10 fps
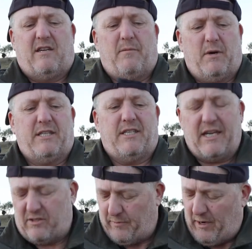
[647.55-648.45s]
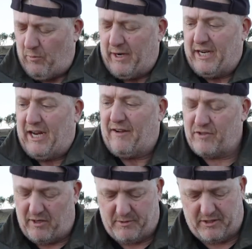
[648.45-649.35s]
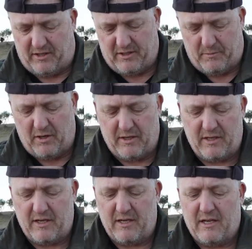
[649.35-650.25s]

and my dad's are about 1.5 times the size of mine,